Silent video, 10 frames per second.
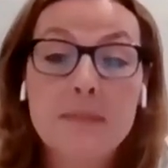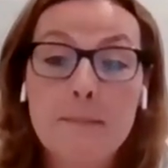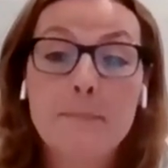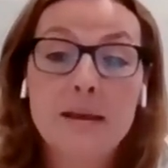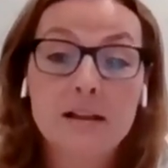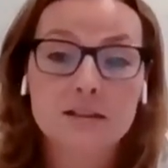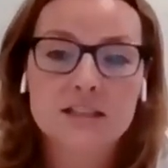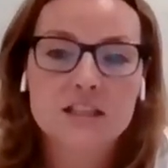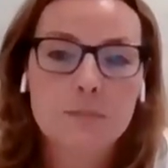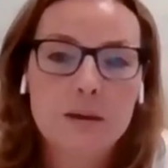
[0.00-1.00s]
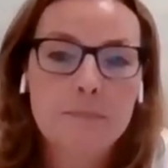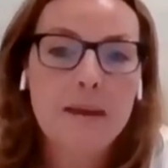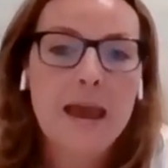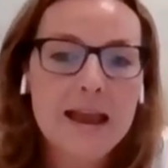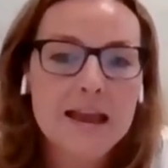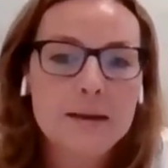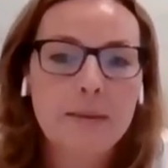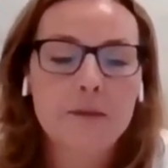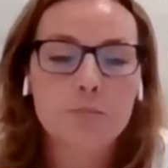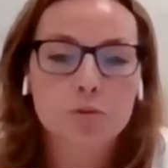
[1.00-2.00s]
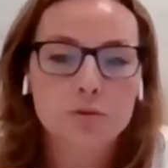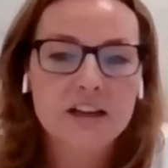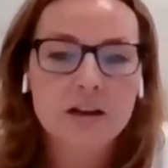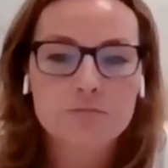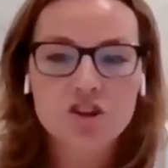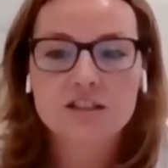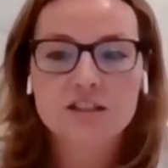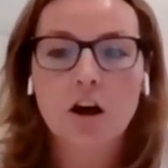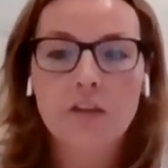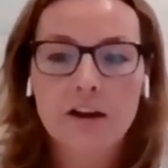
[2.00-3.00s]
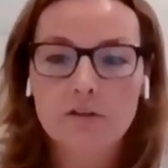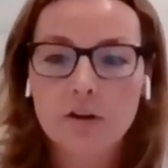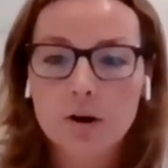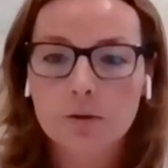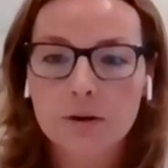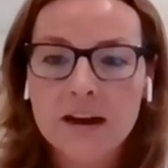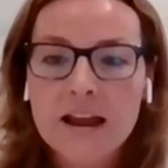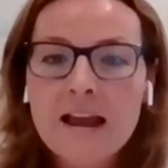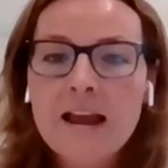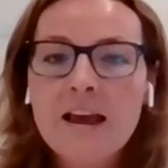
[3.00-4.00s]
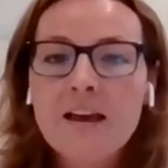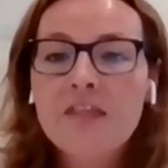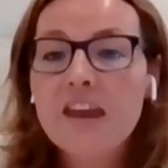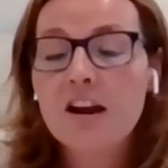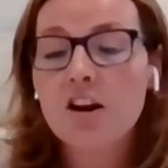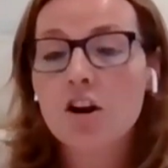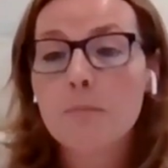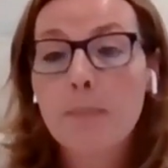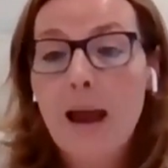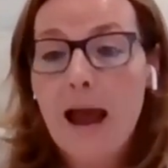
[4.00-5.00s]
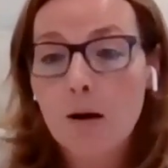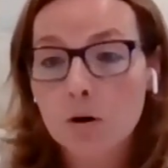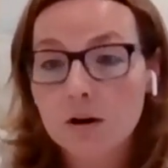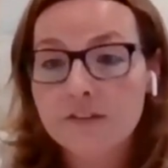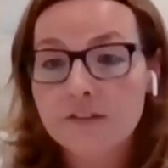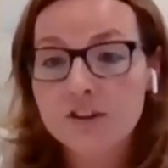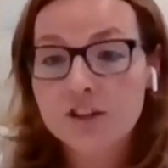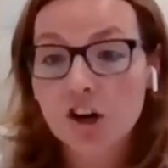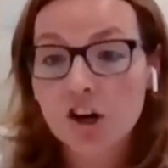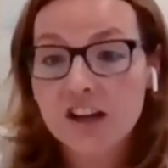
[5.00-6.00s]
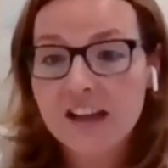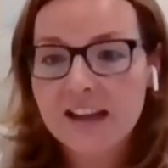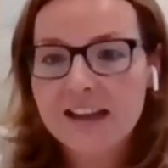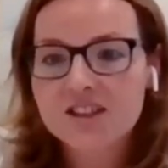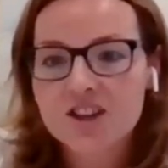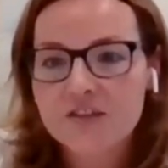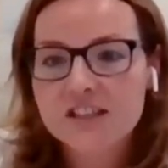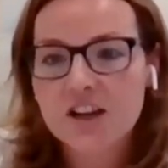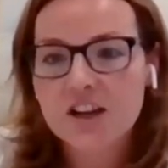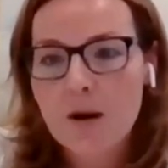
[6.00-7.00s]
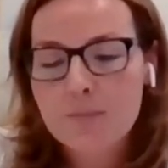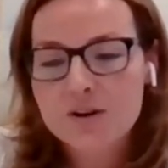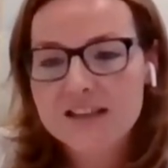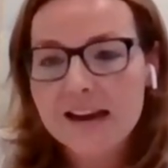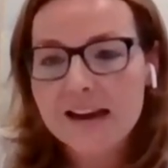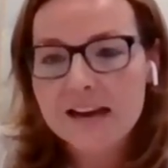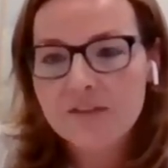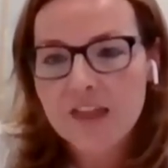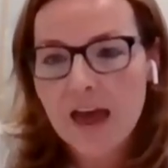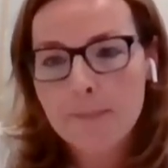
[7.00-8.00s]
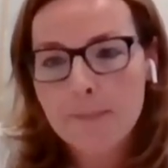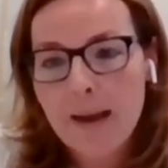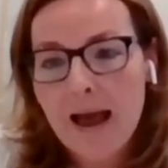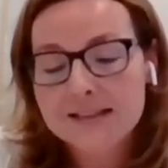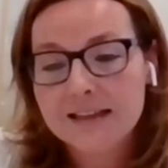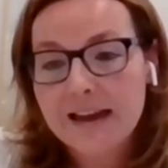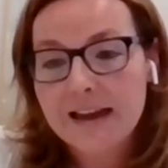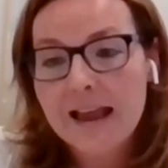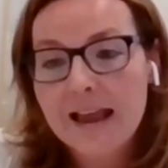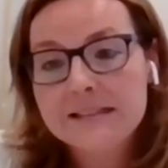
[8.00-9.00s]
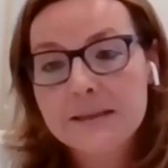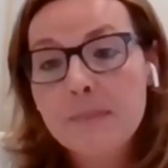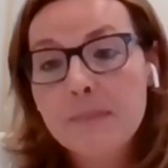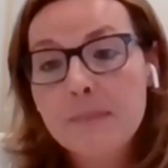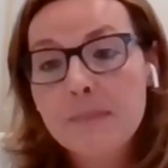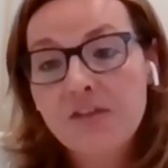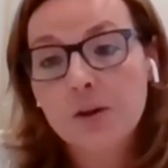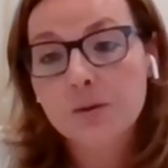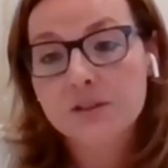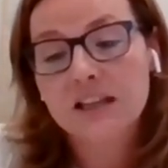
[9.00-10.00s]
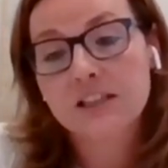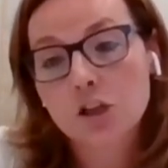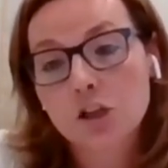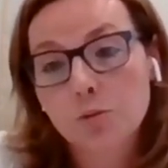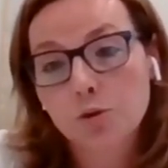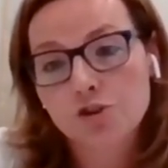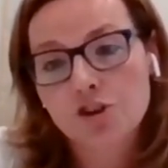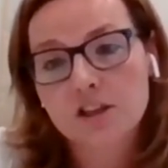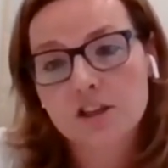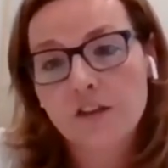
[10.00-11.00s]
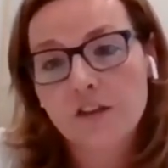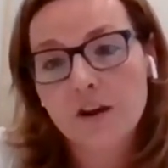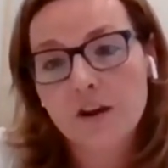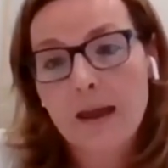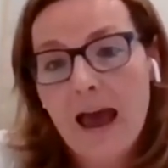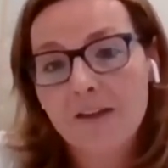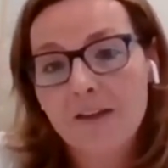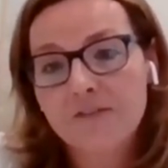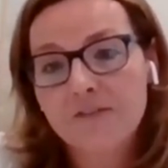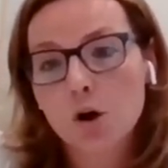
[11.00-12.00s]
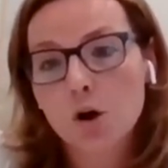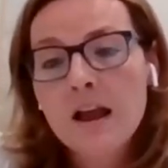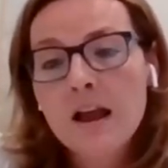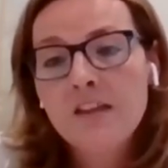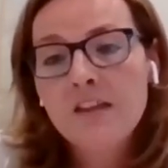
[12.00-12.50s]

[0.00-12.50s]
submit bills to be paid by the pooled income trust on their own, their power of attorney can serve as their representative in that capacity and can submit those things to the pool trust on their behalf. So